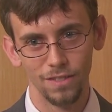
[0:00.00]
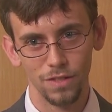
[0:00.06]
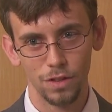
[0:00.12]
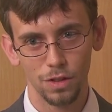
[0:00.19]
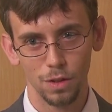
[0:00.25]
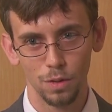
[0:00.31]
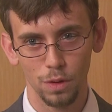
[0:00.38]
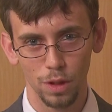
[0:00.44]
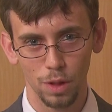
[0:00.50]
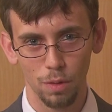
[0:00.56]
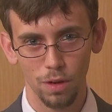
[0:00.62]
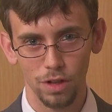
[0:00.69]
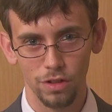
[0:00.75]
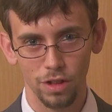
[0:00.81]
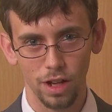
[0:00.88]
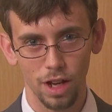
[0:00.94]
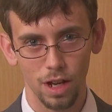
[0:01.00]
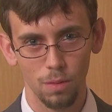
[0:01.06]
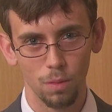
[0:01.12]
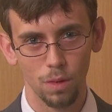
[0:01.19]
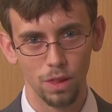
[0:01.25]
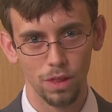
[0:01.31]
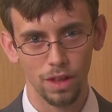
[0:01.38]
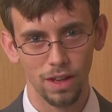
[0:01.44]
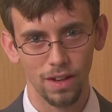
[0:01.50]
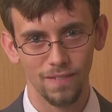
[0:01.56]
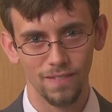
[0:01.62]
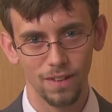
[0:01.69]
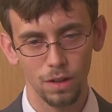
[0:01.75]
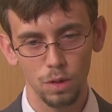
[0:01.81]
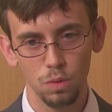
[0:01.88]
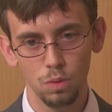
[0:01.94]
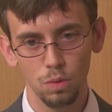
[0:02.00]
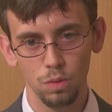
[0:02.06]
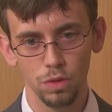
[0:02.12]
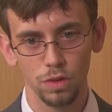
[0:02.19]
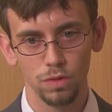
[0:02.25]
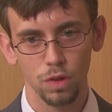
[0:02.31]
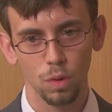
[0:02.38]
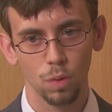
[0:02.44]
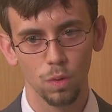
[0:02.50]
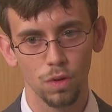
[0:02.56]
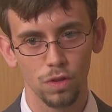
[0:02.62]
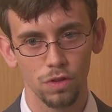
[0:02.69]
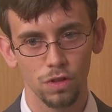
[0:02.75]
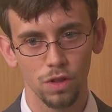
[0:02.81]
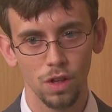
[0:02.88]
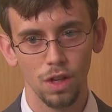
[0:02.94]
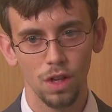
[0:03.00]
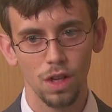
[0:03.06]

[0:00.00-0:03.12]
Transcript: So the question I would then pose, of course,